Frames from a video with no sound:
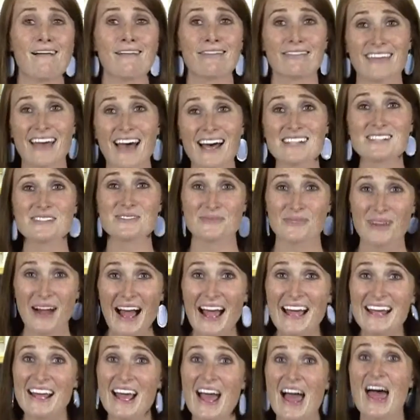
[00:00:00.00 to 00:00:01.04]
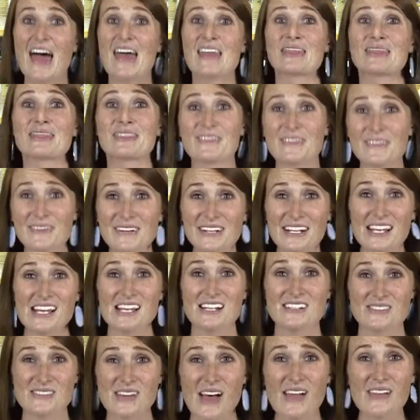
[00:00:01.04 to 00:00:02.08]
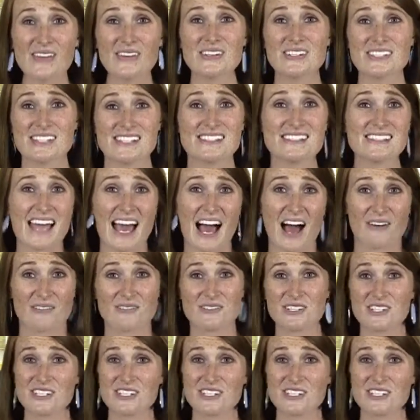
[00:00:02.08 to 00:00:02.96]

That's right! $30 discount.